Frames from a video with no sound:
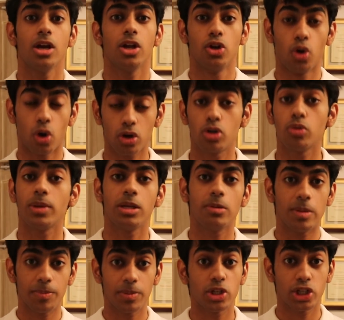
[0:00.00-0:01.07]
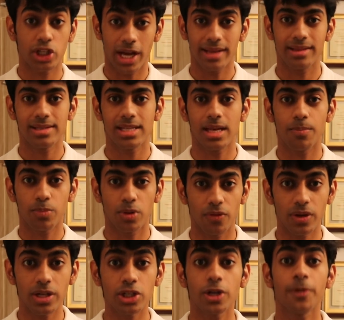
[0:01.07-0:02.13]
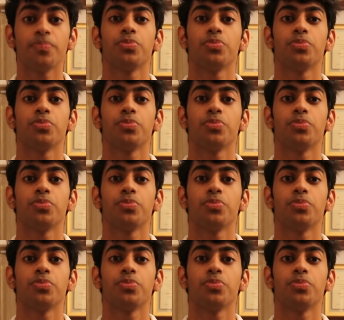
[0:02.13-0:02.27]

not too many people share the same privilege.